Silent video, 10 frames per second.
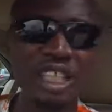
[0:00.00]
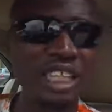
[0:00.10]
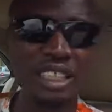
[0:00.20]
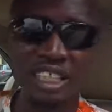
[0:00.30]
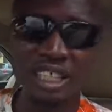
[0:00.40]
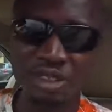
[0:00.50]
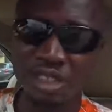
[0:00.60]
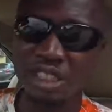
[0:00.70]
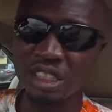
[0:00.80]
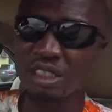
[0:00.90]
I started
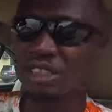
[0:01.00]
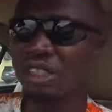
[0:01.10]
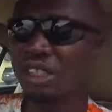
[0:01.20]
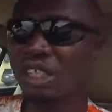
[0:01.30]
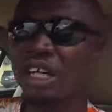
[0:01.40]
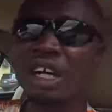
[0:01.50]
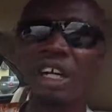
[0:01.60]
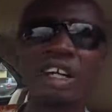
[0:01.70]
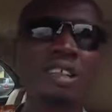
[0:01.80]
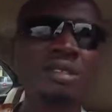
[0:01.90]
using it
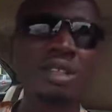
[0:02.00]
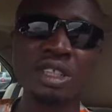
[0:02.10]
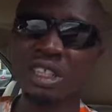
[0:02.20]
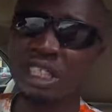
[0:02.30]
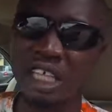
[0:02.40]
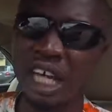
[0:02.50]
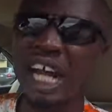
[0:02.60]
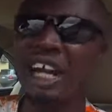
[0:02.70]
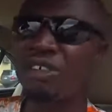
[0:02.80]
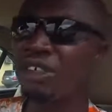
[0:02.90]
only the
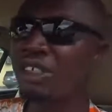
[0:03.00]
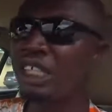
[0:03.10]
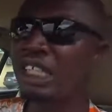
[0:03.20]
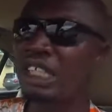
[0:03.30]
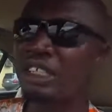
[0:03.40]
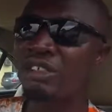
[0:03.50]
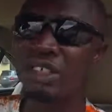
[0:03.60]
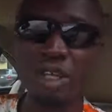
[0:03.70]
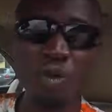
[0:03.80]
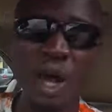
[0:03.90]
car
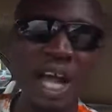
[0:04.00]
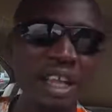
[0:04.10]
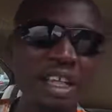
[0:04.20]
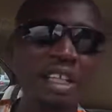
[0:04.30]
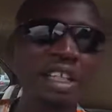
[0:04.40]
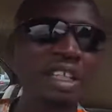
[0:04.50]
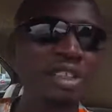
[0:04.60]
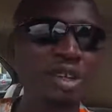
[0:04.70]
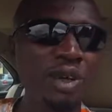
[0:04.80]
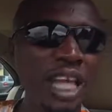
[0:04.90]
for a while.
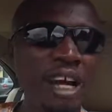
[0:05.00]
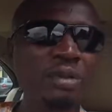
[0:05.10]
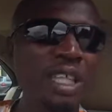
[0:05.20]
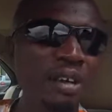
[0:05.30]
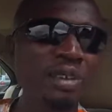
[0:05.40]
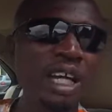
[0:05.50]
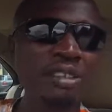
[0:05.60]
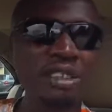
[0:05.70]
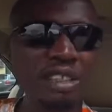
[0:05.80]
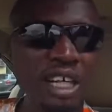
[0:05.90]
So when I observed
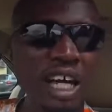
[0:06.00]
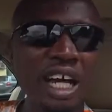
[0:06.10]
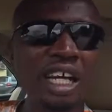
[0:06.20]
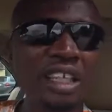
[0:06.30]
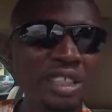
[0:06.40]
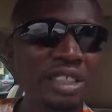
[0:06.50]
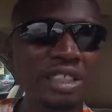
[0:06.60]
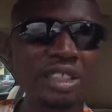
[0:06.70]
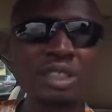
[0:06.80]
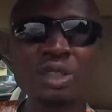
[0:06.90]
that, I
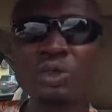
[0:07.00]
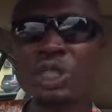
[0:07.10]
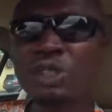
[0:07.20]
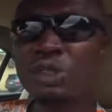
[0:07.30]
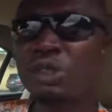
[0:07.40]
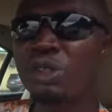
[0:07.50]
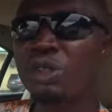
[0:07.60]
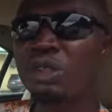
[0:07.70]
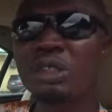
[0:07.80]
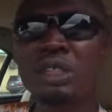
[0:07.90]
switched
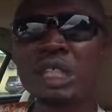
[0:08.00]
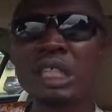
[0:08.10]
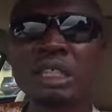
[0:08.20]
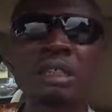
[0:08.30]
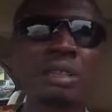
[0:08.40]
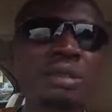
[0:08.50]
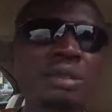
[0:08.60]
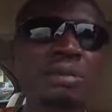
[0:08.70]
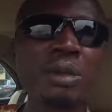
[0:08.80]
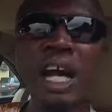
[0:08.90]
to
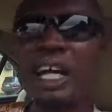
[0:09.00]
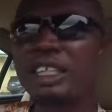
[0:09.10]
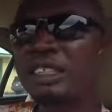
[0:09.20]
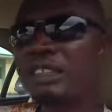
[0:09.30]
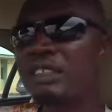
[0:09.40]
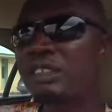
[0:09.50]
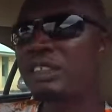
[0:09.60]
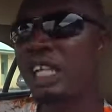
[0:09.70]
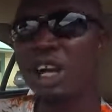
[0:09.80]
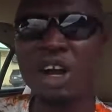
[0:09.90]
my
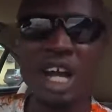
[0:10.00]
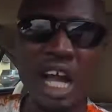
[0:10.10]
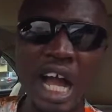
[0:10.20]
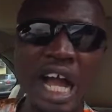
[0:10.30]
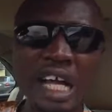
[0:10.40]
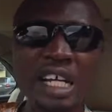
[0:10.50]
second car,